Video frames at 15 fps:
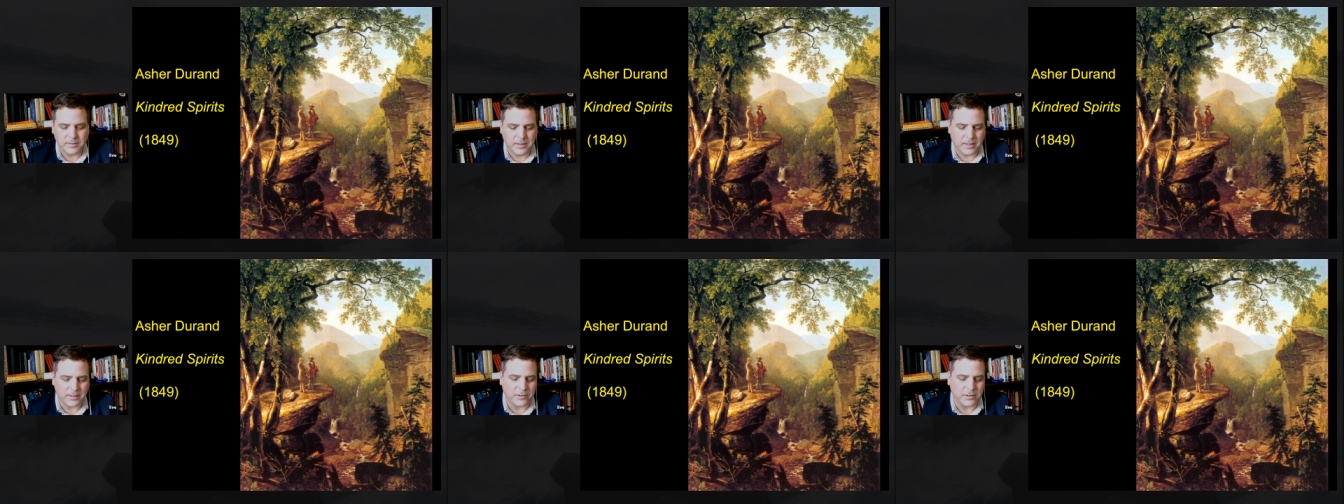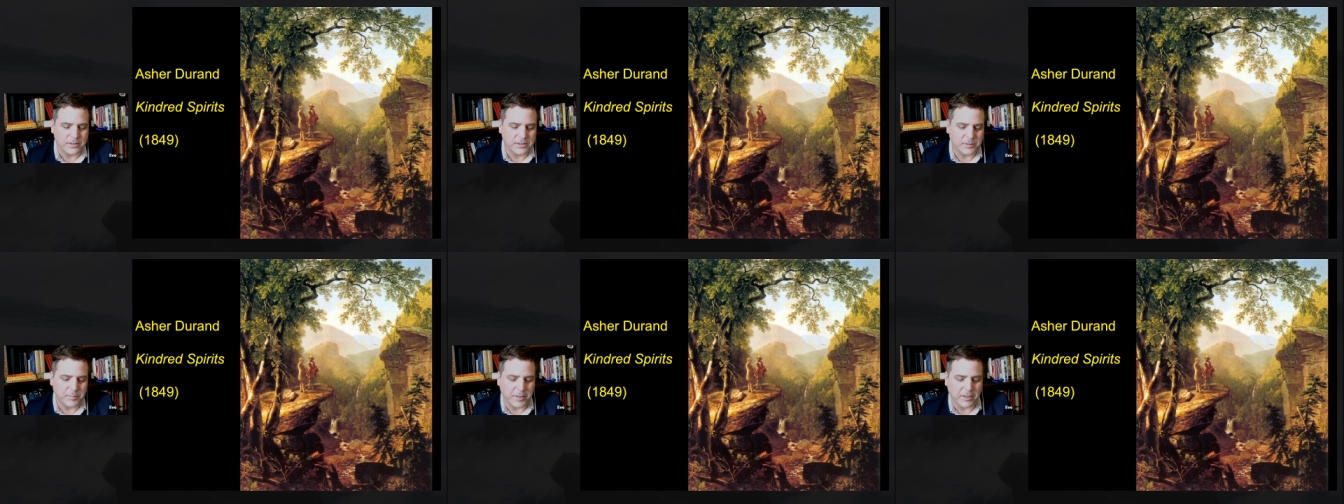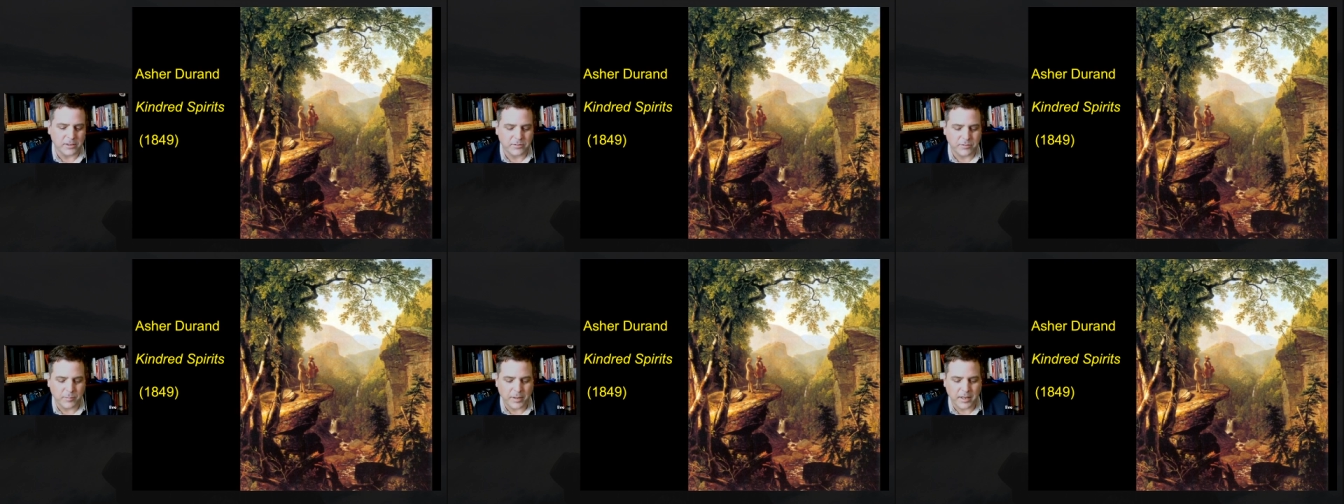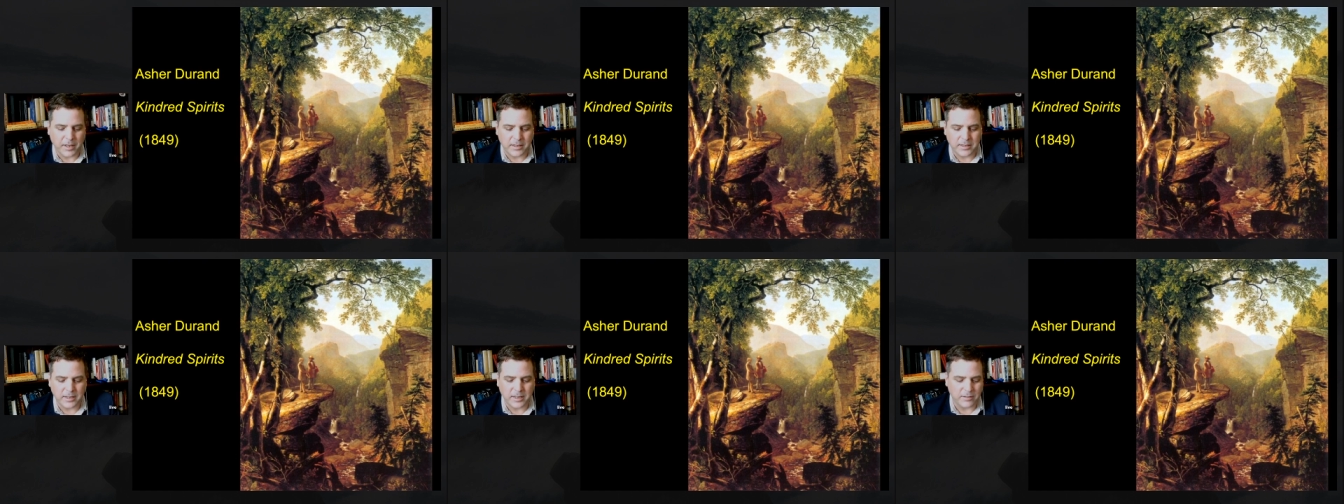Kindred Spirits from
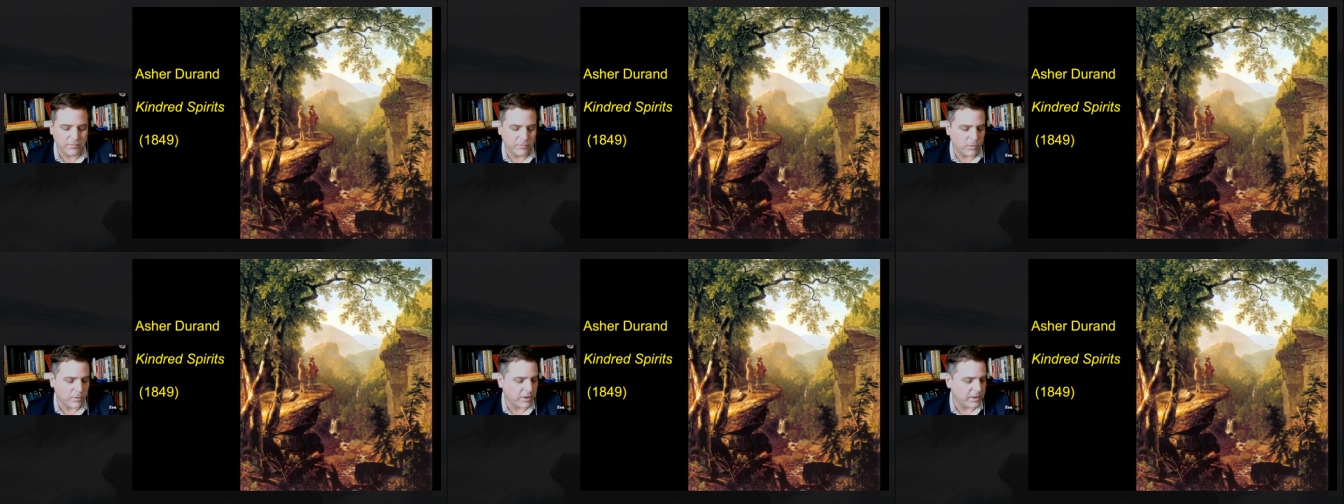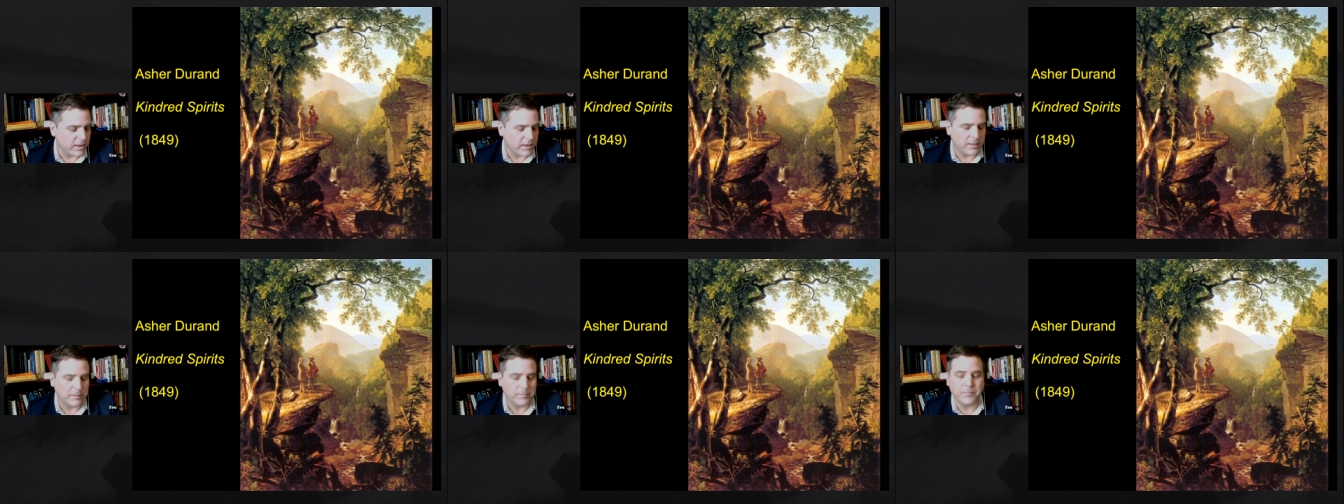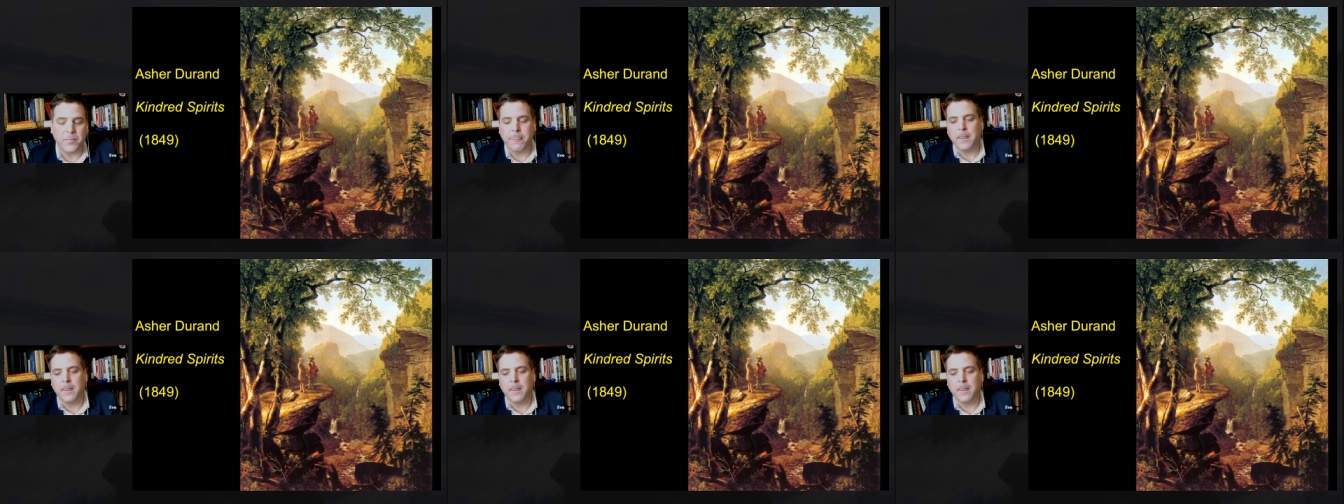1849.